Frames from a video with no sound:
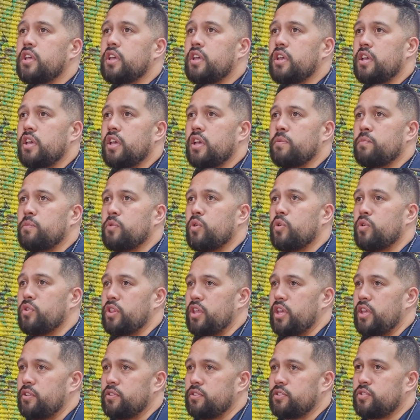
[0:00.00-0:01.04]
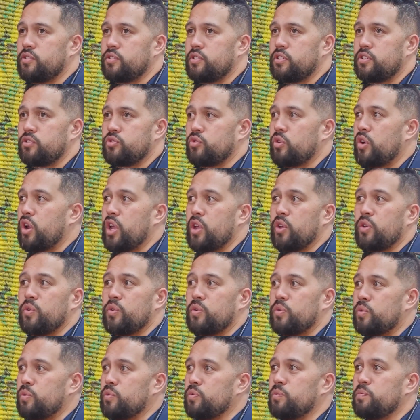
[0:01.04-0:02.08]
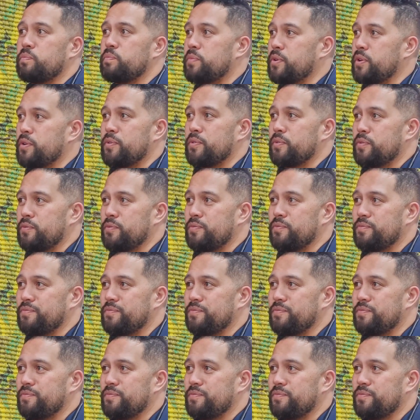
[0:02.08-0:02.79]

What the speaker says: Or that sort of triangle pill.